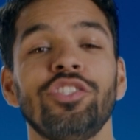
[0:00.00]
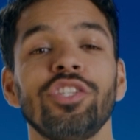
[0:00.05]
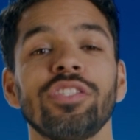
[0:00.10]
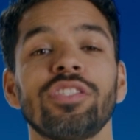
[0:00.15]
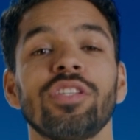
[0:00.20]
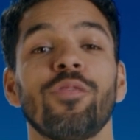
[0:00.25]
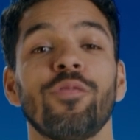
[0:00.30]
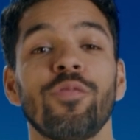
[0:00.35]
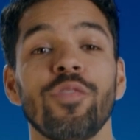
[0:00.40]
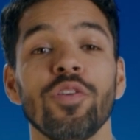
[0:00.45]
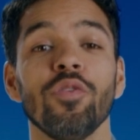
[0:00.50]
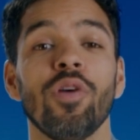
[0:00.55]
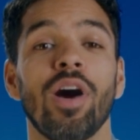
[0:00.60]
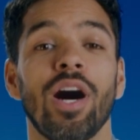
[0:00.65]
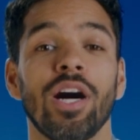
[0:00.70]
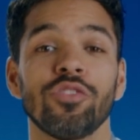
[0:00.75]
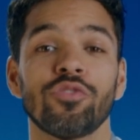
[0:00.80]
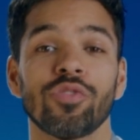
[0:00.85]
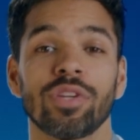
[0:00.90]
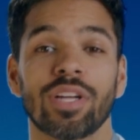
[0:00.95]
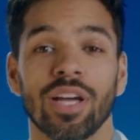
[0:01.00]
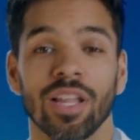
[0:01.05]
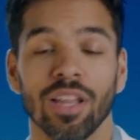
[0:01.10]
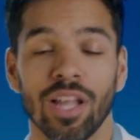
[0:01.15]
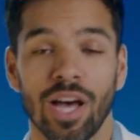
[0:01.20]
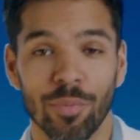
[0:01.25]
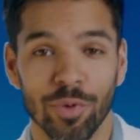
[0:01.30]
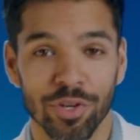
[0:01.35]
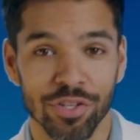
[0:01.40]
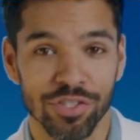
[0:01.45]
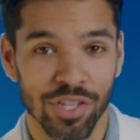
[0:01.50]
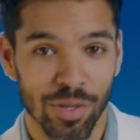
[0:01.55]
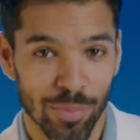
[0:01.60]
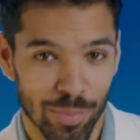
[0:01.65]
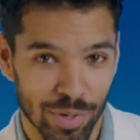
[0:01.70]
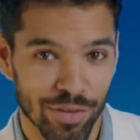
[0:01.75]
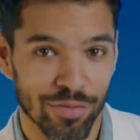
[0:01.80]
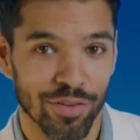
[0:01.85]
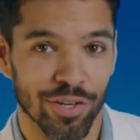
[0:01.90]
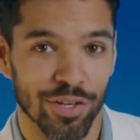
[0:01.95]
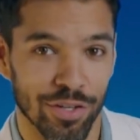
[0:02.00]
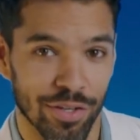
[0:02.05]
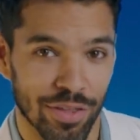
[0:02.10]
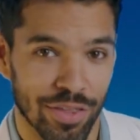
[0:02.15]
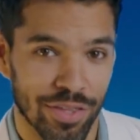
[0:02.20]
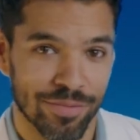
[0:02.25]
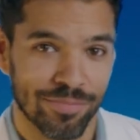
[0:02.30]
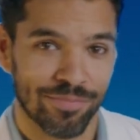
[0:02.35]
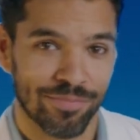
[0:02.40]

just a few hundred kilometers above Earth.